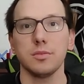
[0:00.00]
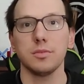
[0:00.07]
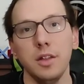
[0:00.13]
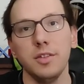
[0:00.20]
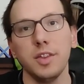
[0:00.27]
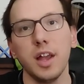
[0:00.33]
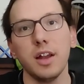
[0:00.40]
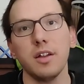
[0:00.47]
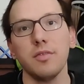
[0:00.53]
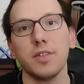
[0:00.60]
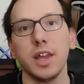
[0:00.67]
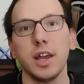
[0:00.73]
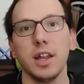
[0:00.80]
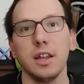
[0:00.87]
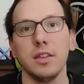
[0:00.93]
Instead of
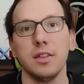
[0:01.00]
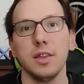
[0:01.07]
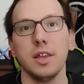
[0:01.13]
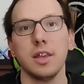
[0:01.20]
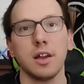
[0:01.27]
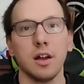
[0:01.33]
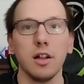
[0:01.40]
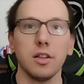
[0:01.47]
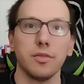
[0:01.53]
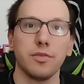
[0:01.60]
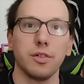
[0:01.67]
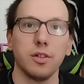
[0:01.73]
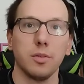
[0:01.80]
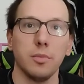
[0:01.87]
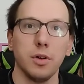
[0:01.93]
getting the
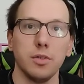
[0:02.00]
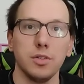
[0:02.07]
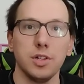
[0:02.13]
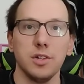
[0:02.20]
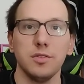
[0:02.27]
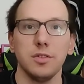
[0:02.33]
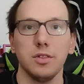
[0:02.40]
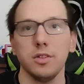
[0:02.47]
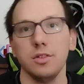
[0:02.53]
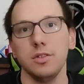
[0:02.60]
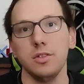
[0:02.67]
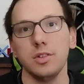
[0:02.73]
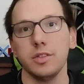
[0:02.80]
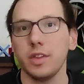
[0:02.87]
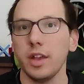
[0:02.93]
colorful emojis,
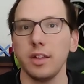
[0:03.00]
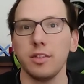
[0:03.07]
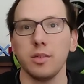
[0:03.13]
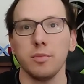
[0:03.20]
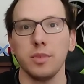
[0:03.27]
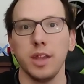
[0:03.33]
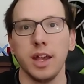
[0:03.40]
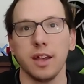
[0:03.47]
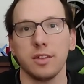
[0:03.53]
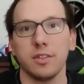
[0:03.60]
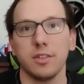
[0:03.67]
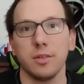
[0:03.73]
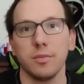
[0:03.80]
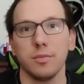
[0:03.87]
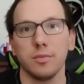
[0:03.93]
you just get some
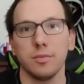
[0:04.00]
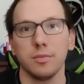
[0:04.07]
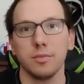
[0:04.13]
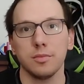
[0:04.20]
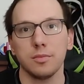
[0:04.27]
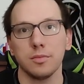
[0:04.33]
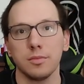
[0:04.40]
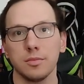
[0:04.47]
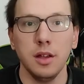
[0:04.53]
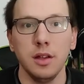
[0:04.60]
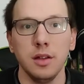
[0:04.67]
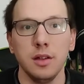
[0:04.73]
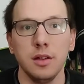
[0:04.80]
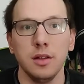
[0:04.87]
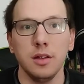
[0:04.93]
text.
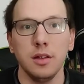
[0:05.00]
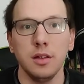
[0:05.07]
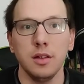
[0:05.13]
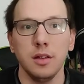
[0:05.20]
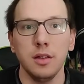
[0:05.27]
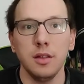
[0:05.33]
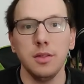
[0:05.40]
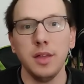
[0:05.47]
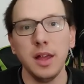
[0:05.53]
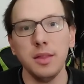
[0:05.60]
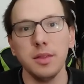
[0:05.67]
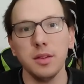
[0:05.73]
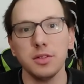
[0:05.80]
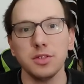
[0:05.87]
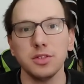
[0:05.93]
Then
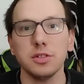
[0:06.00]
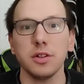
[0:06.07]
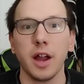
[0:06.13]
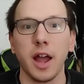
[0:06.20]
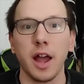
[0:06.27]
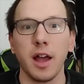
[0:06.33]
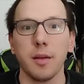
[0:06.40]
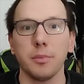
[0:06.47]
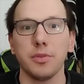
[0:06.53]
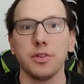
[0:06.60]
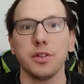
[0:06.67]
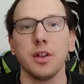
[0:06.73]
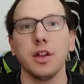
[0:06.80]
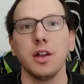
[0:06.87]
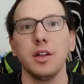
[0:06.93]
there's your
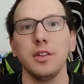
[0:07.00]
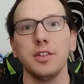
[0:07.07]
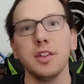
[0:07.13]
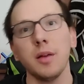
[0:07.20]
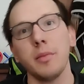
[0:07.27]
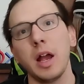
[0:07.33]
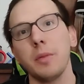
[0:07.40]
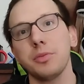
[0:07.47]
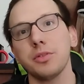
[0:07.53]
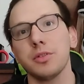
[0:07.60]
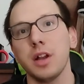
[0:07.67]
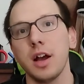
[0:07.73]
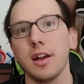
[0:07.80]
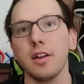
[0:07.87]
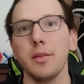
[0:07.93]
apps. Some apps are
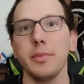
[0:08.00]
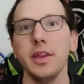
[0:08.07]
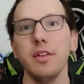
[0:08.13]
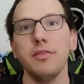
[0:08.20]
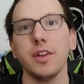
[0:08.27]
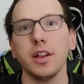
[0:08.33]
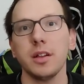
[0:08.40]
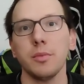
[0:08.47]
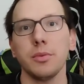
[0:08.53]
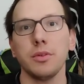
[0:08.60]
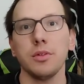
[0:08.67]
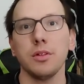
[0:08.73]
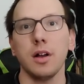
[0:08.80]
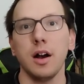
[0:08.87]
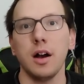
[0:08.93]
not going to be
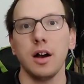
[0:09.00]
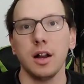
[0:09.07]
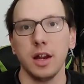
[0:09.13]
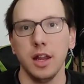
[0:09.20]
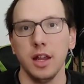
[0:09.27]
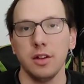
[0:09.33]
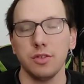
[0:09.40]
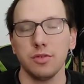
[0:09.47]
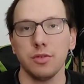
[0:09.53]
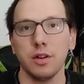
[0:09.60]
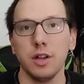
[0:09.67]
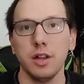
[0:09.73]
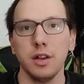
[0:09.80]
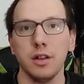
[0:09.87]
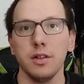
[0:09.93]
available on
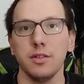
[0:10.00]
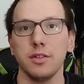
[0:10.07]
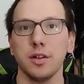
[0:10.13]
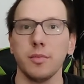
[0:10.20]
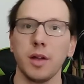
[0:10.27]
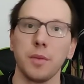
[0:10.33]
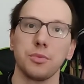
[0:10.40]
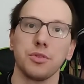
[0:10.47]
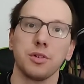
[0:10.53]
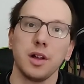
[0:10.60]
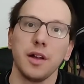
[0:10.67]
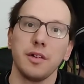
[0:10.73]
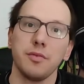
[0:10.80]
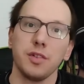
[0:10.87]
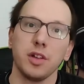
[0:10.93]
Android, some apps are
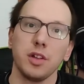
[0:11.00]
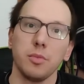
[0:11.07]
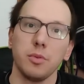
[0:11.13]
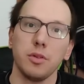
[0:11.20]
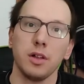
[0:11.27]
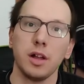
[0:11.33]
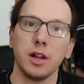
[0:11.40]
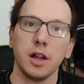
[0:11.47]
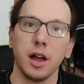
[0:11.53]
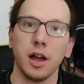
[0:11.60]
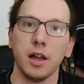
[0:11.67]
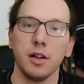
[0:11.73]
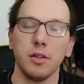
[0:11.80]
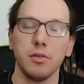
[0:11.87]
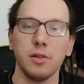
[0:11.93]
not available on
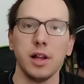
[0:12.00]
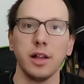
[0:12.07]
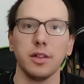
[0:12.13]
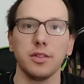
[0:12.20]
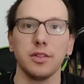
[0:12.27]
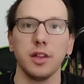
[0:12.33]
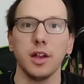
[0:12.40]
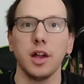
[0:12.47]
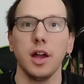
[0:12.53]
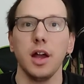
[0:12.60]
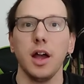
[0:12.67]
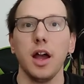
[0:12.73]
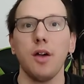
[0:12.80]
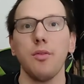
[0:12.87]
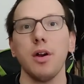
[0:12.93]
iOS.
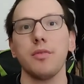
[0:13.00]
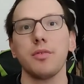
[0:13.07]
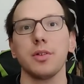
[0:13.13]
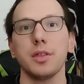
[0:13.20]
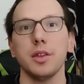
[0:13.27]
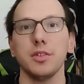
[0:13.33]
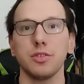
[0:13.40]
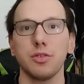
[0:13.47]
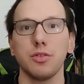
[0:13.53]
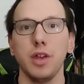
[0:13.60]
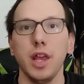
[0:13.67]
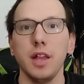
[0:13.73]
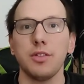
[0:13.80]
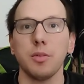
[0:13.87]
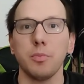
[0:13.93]
However, this
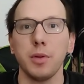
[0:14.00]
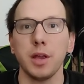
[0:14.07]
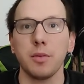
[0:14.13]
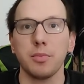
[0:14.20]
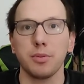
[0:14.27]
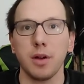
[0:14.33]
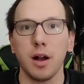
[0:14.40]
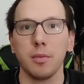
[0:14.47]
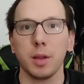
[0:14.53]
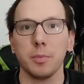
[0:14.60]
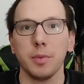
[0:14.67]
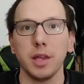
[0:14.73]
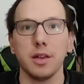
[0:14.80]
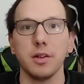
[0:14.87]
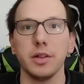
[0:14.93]
creates a big problem
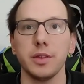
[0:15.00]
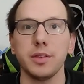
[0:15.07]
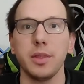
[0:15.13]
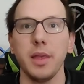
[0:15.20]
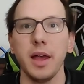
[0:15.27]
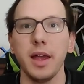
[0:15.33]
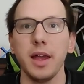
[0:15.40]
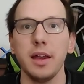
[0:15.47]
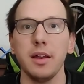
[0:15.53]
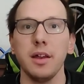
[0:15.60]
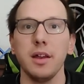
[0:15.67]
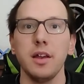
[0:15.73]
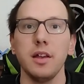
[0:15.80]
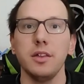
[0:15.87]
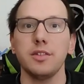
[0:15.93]
because then
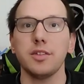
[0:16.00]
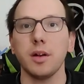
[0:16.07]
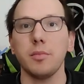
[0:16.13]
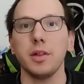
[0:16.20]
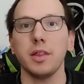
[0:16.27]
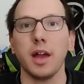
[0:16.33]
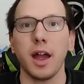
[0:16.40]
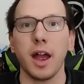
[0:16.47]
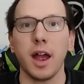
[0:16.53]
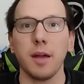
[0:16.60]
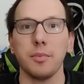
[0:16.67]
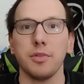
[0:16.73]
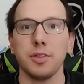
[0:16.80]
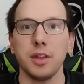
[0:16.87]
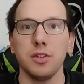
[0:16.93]
some of the
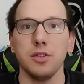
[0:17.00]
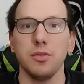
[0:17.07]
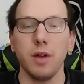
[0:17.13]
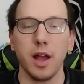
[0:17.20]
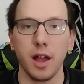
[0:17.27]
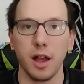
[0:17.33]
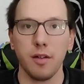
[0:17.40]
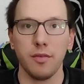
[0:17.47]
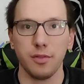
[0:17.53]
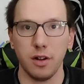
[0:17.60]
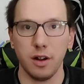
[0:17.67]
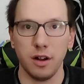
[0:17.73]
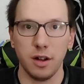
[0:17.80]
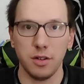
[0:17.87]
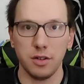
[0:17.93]
apps that you have
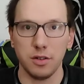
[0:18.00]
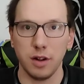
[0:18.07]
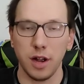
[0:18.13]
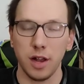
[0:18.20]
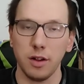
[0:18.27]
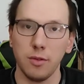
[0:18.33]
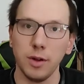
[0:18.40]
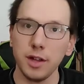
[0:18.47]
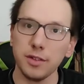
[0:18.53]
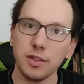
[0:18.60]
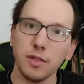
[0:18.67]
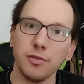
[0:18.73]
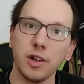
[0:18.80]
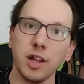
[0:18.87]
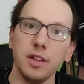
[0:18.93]
on your iOS
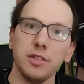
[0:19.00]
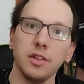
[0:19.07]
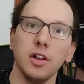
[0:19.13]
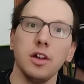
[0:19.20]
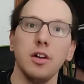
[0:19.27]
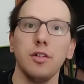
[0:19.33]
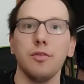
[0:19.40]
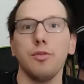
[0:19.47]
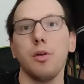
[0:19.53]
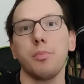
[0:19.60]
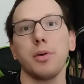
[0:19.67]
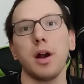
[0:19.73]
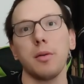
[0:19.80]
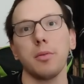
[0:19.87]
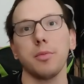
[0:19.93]
device will
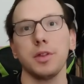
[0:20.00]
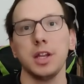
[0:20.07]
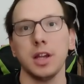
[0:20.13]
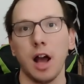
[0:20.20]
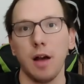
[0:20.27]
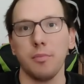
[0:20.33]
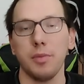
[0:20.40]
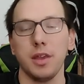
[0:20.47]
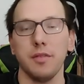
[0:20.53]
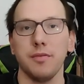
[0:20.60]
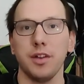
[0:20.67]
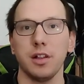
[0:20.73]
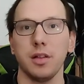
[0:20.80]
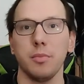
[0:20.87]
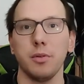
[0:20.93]
probably not be
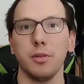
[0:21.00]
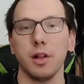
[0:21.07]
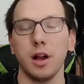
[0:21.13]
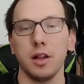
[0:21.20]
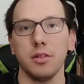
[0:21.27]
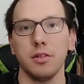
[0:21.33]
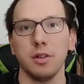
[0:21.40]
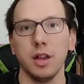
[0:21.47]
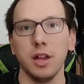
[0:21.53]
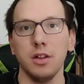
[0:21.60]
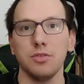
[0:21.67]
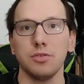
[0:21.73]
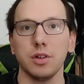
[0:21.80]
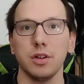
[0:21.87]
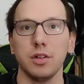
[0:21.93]
available on your
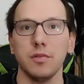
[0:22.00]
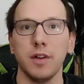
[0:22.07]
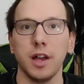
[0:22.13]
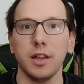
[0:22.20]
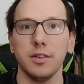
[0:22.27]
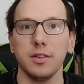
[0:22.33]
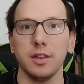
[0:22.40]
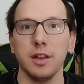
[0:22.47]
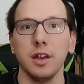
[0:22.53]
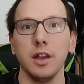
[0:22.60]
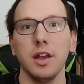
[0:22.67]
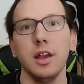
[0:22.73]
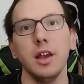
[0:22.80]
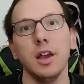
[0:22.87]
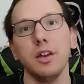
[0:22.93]
Android device.
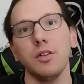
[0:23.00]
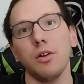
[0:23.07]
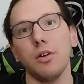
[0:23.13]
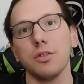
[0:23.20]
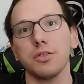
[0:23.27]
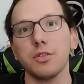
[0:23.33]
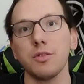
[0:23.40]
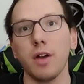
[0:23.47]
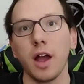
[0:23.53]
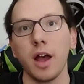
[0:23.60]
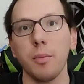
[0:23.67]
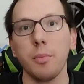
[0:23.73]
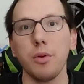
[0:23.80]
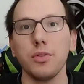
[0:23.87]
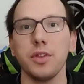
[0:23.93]
And also,
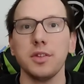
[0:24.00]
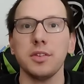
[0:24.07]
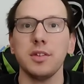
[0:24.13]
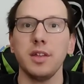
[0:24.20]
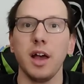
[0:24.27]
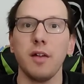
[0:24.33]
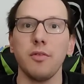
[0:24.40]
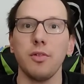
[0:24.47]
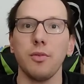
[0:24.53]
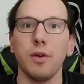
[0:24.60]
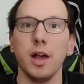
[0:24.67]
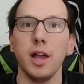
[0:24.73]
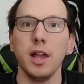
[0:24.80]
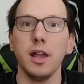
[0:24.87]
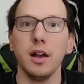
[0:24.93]
Apple doesn't have a
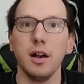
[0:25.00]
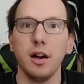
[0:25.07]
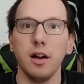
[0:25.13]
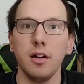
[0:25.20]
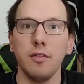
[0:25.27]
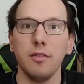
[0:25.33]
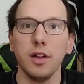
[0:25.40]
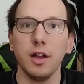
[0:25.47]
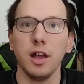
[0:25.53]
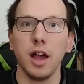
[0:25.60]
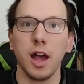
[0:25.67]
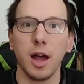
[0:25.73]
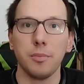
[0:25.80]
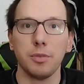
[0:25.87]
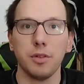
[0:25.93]
way of
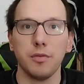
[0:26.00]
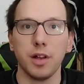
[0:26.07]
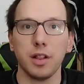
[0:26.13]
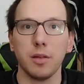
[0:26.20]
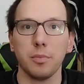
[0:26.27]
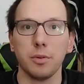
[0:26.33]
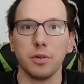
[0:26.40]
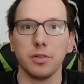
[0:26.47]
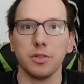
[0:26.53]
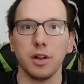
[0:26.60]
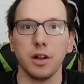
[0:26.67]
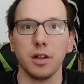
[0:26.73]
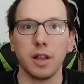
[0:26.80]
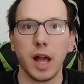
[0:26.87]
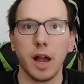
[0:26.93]
app developers
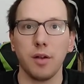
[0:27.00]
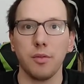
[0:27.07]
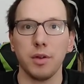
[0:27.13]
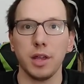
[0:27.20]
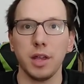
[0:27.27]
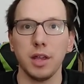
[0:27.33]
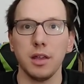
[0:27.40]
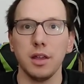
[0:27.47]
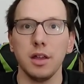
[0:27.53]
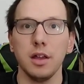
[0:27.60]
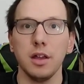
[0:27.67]
allowing